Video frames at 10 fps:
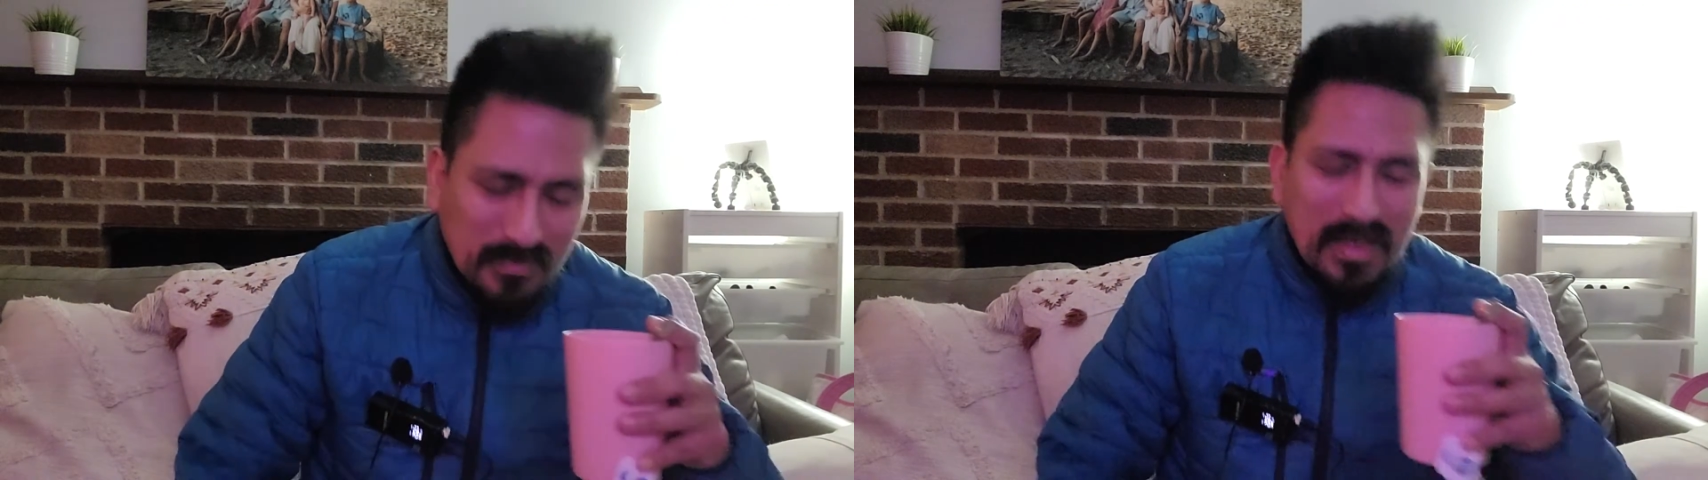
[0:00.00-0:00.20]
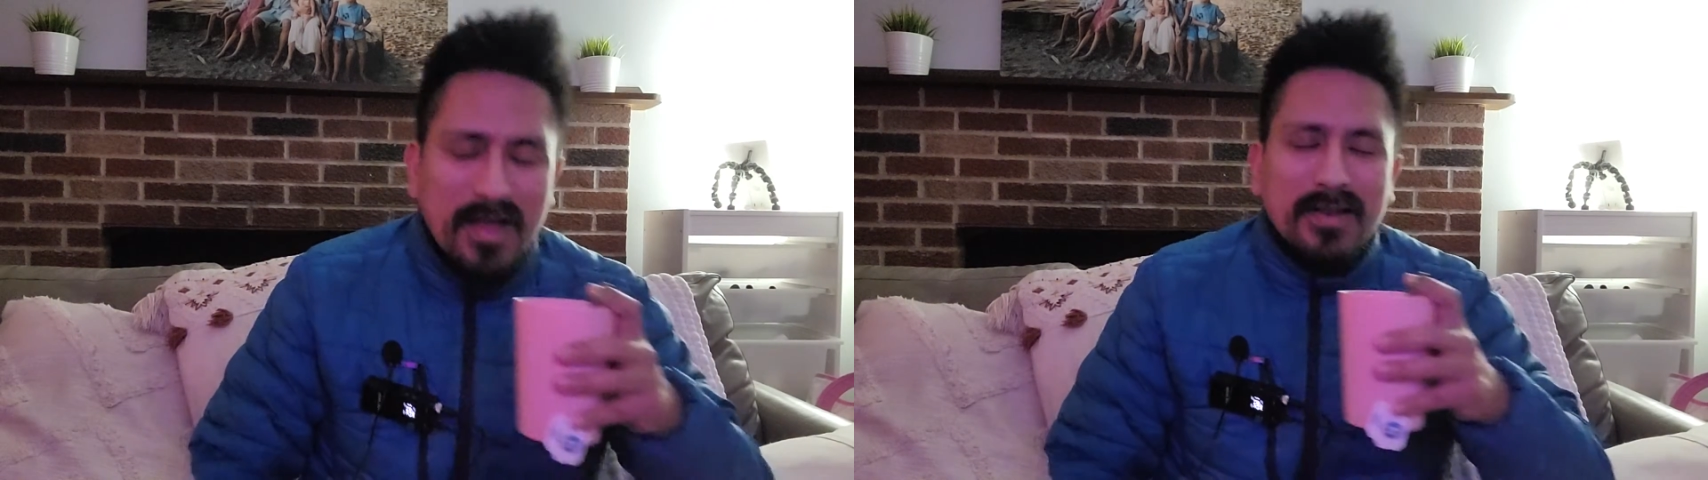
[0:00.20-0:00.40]

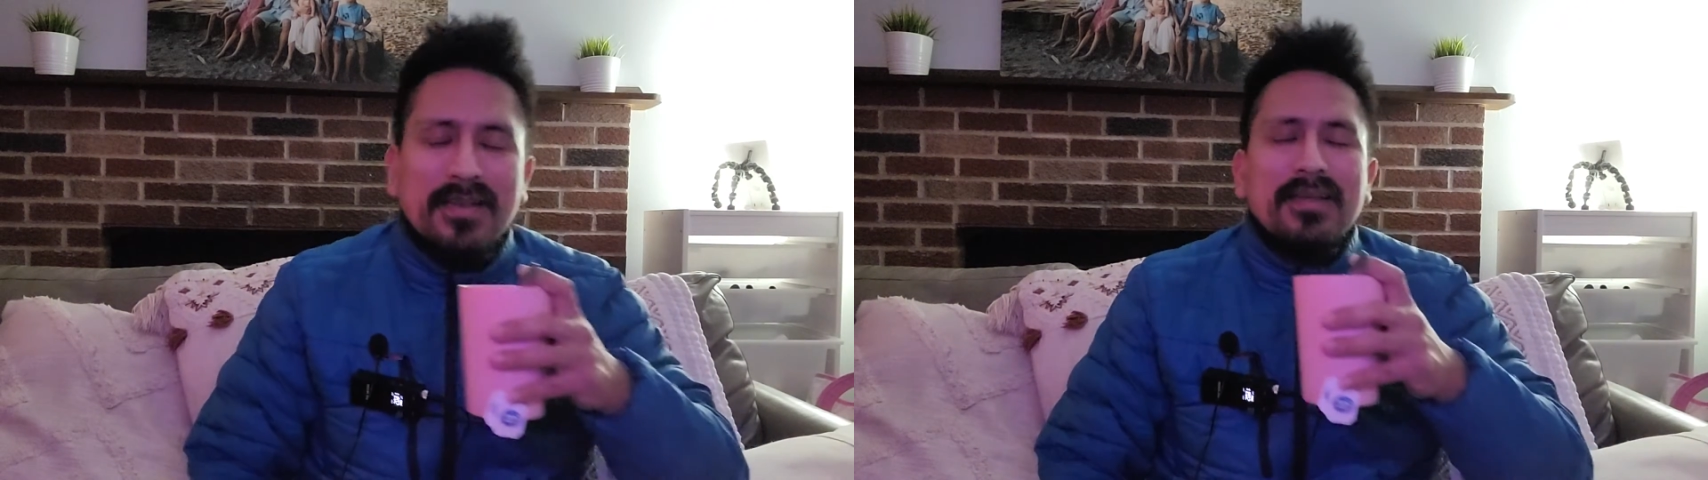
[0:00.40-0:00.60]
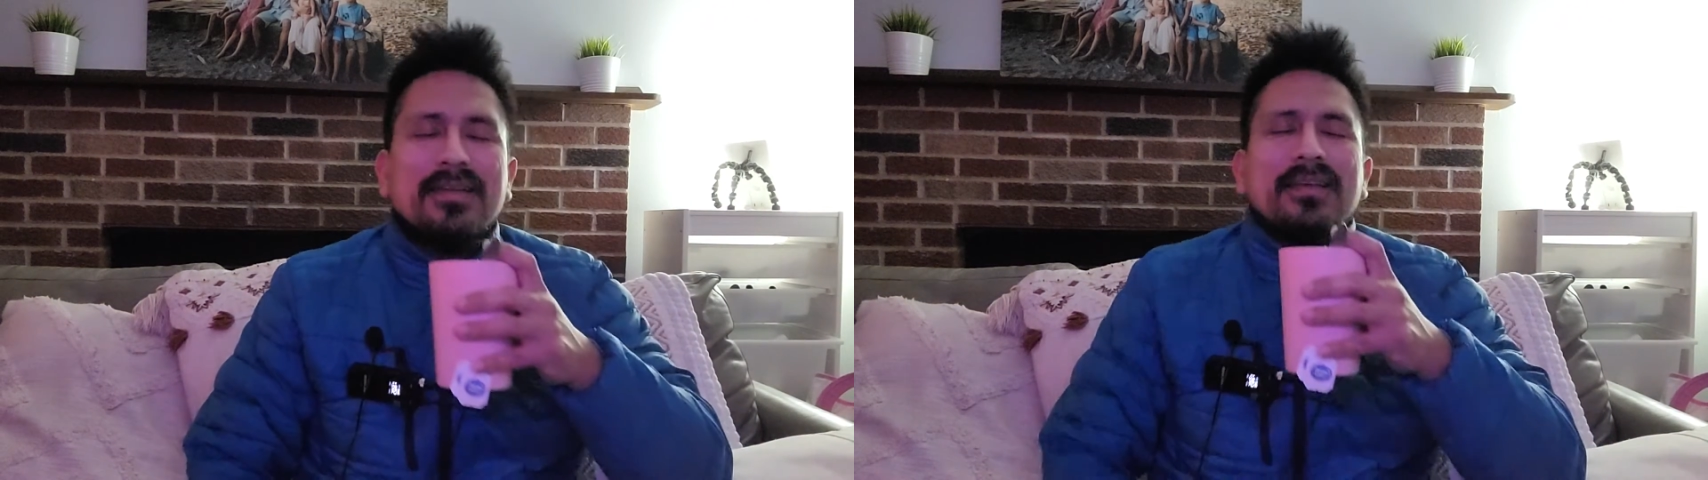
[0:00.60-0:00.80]
And
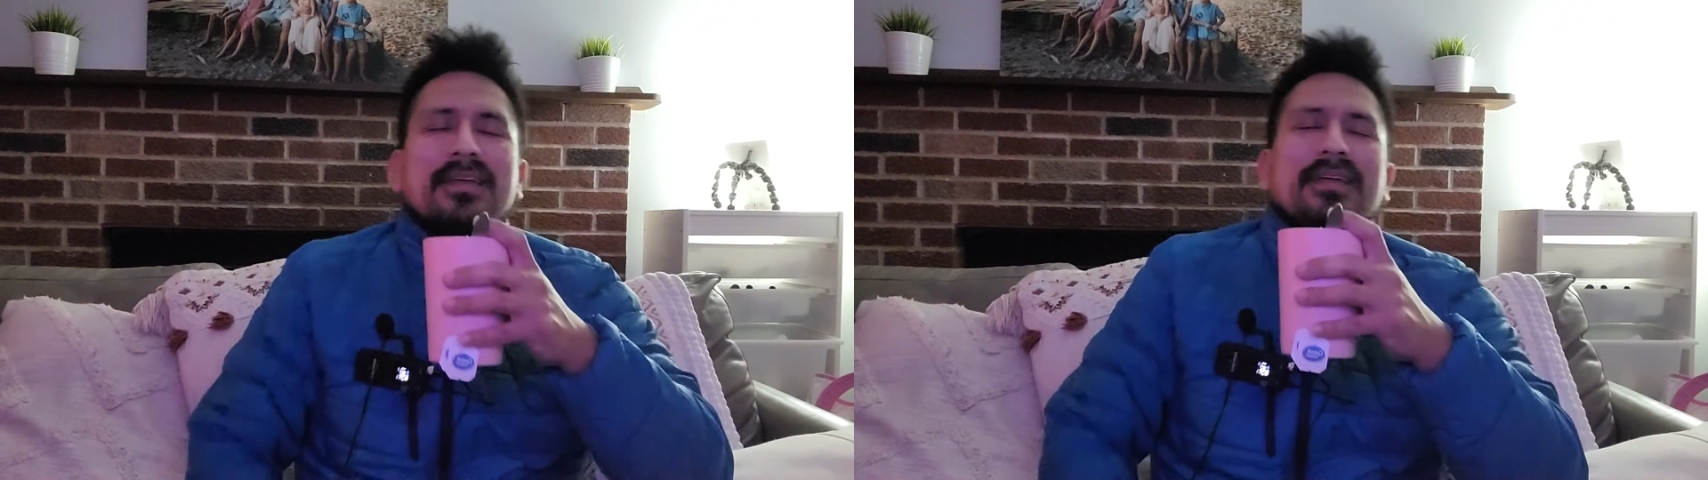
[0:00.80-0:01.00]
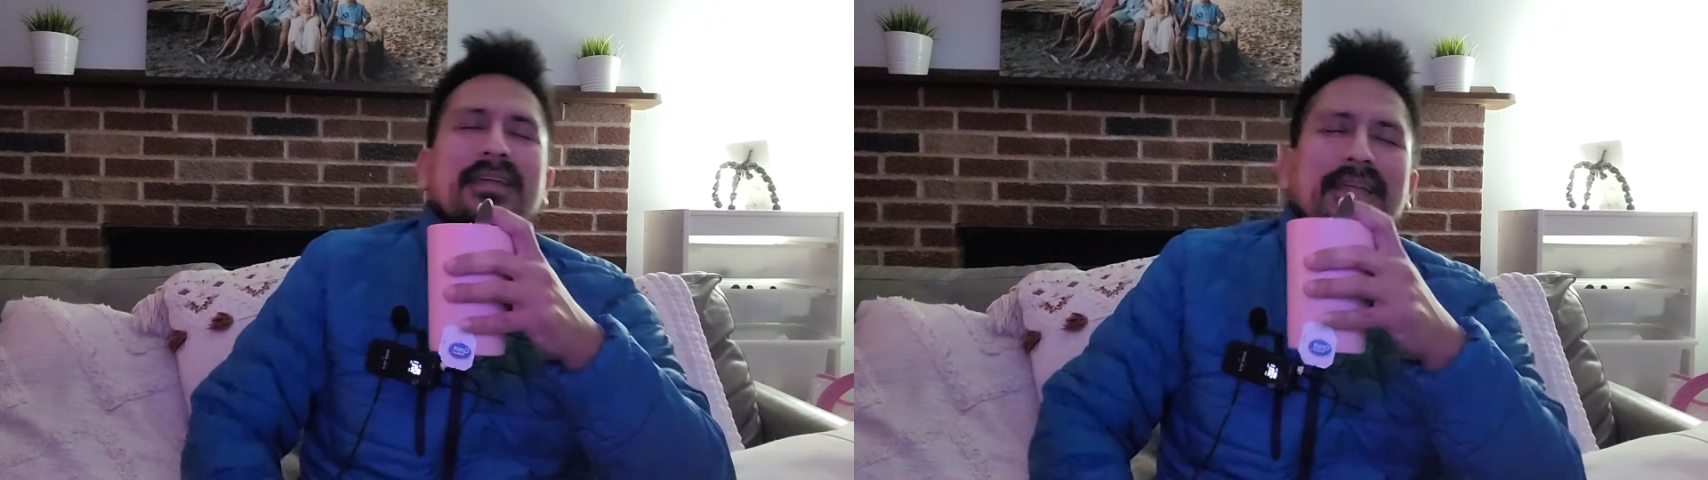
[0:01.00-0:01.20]

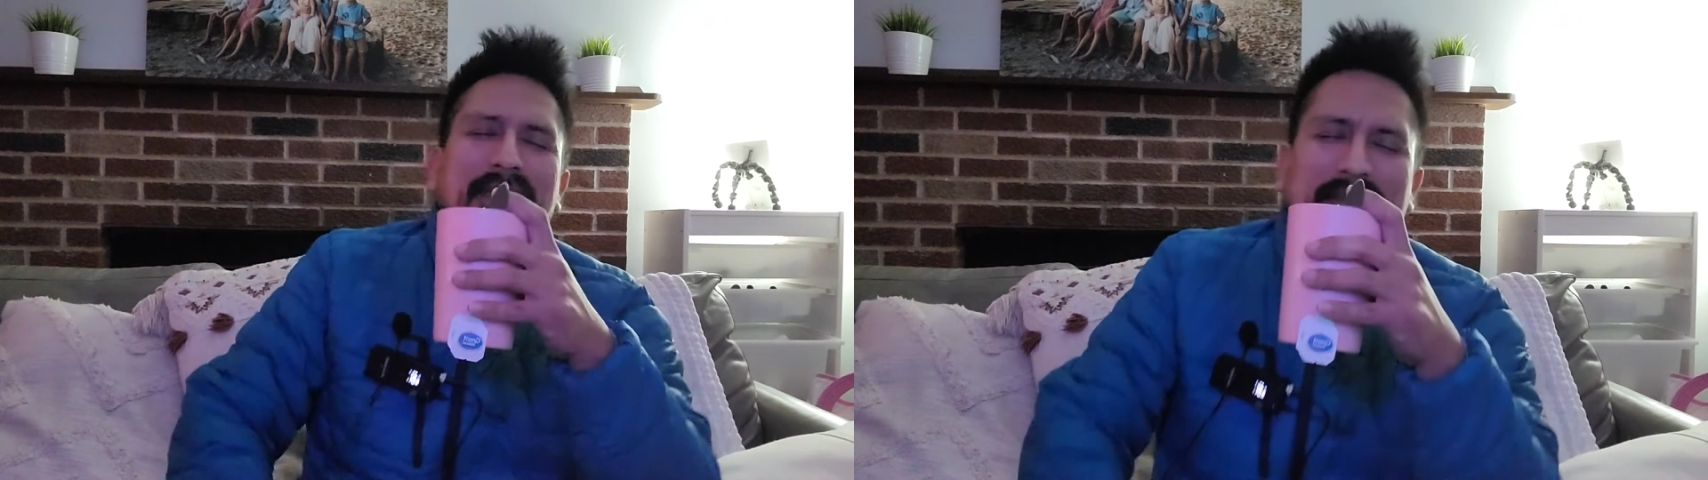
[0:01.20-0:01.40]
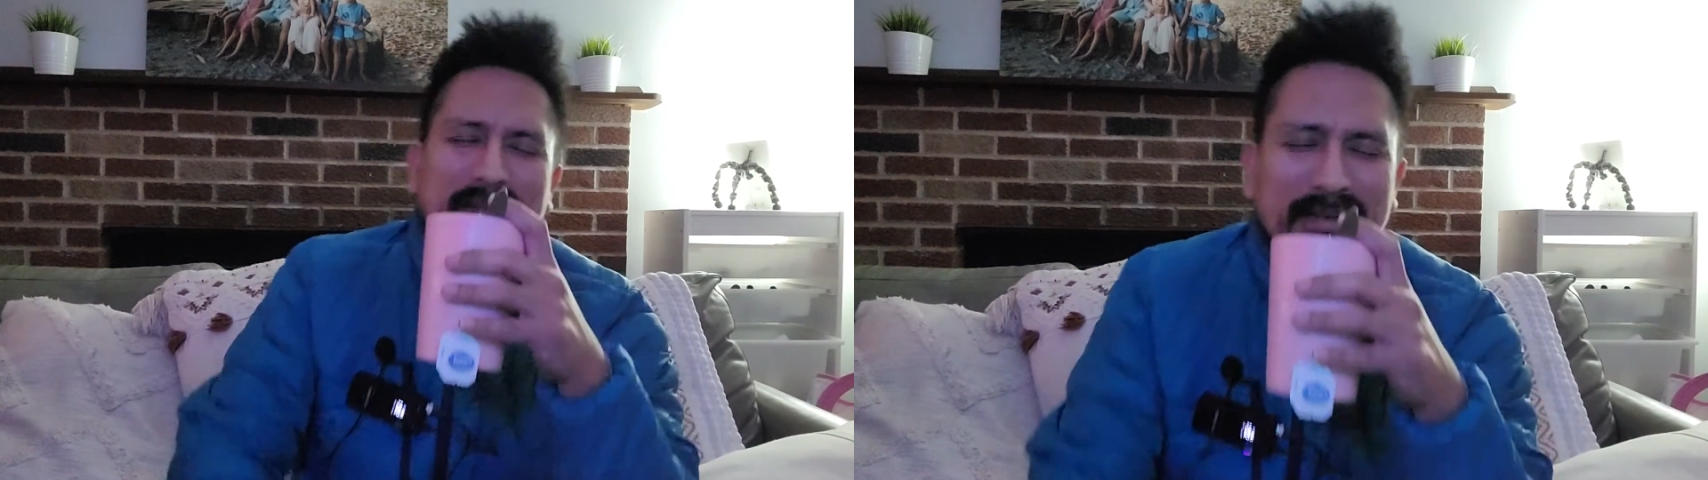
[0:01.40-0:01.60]

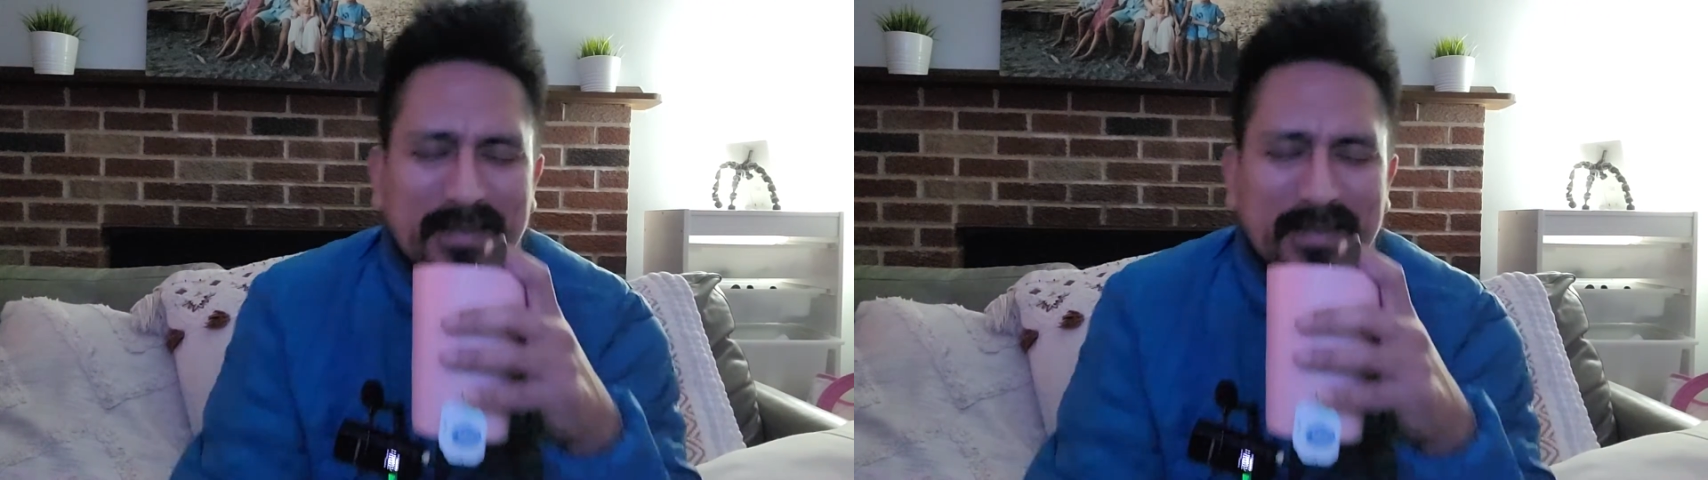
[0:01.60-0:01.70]
in